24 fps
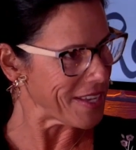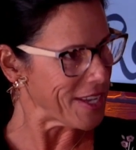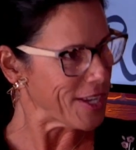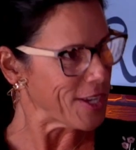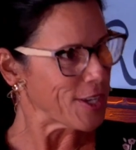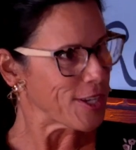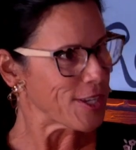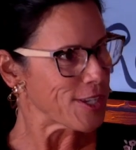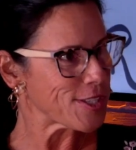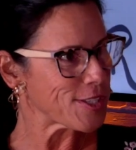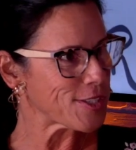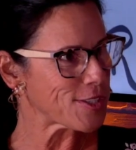
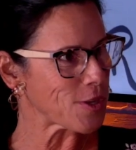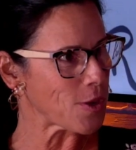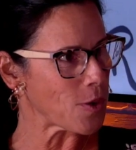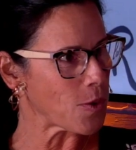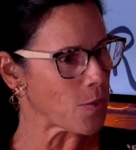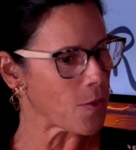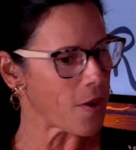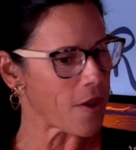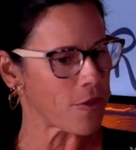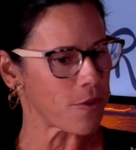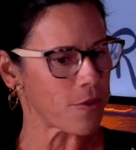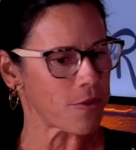Right. So
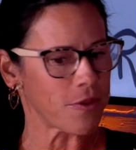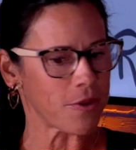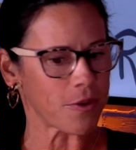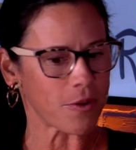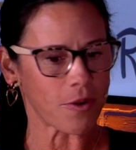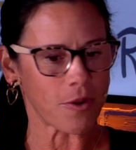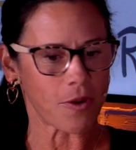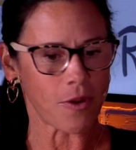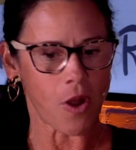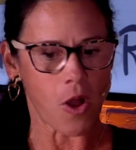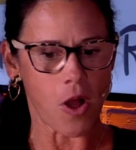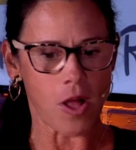whether they're
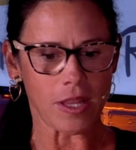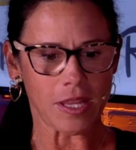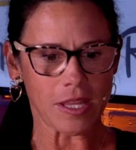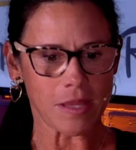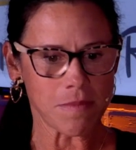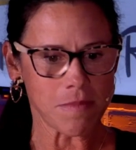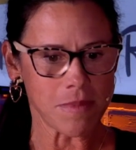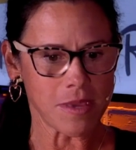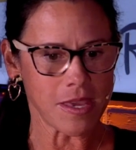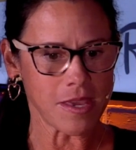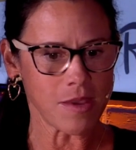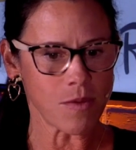calling
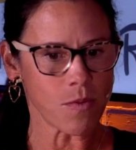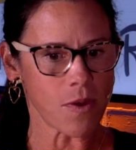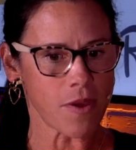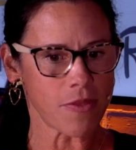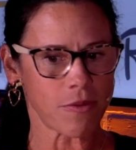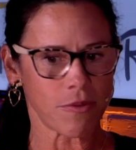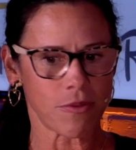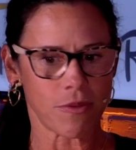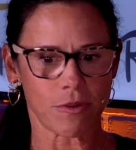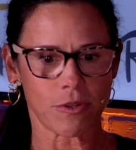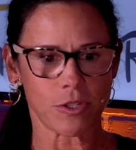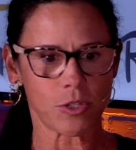me, whether
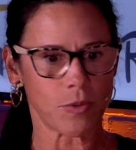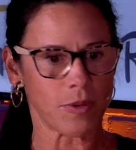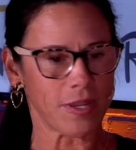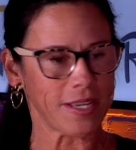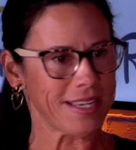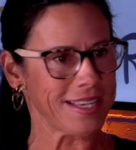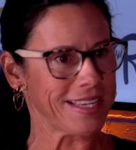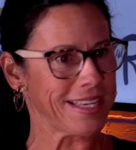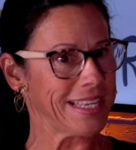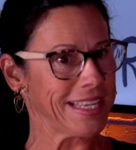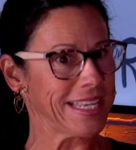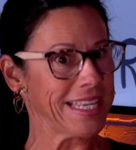they're
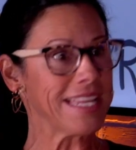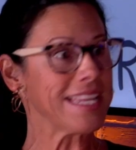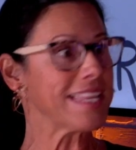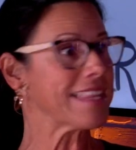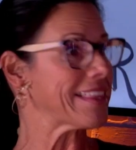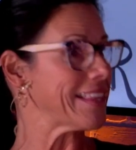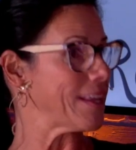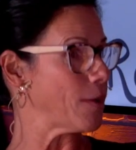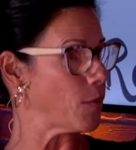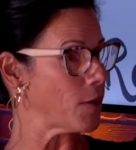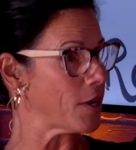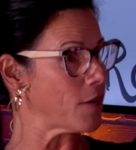doing
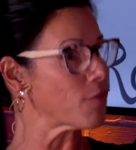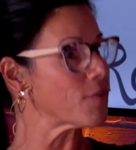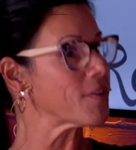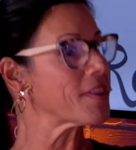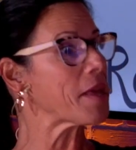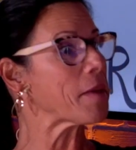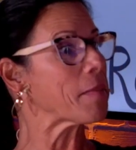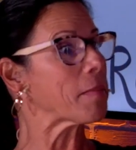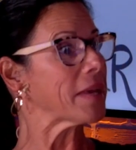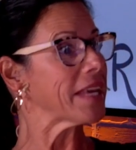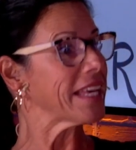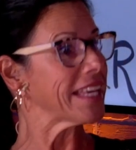anything, whatever
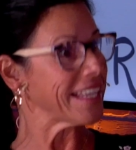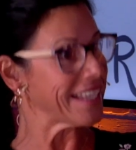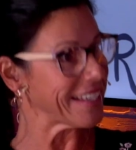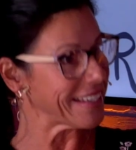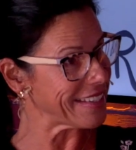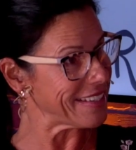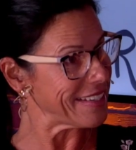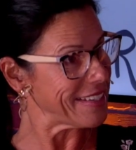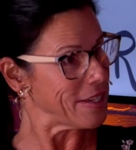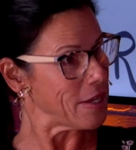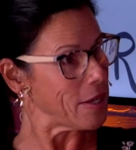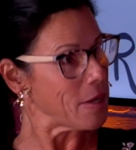they pick.
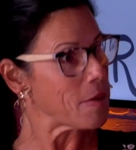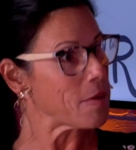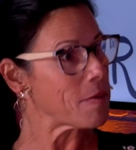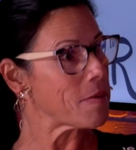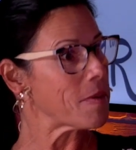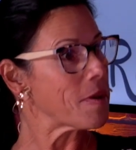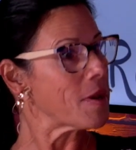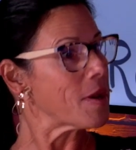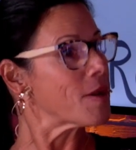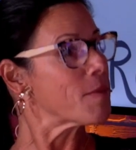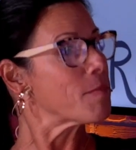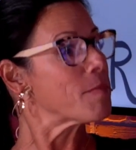Right, do
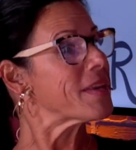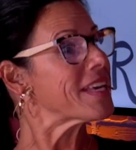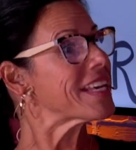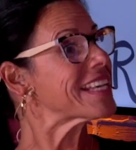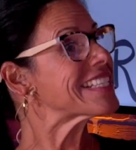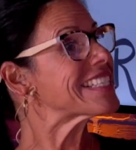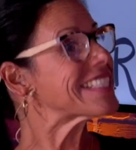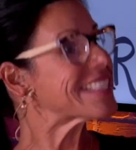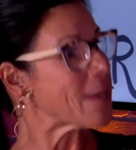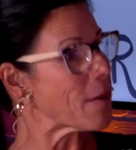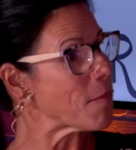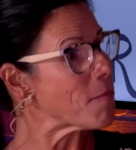something. Pick
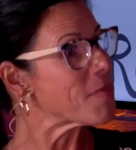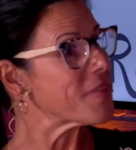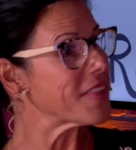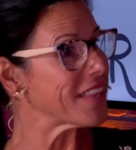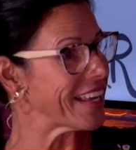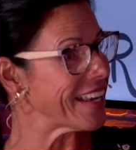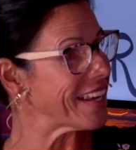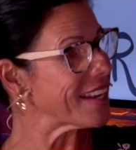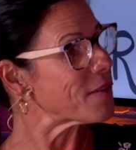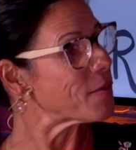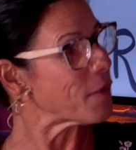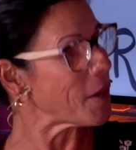
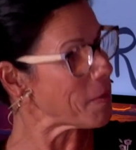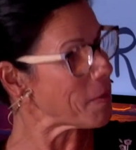something, right?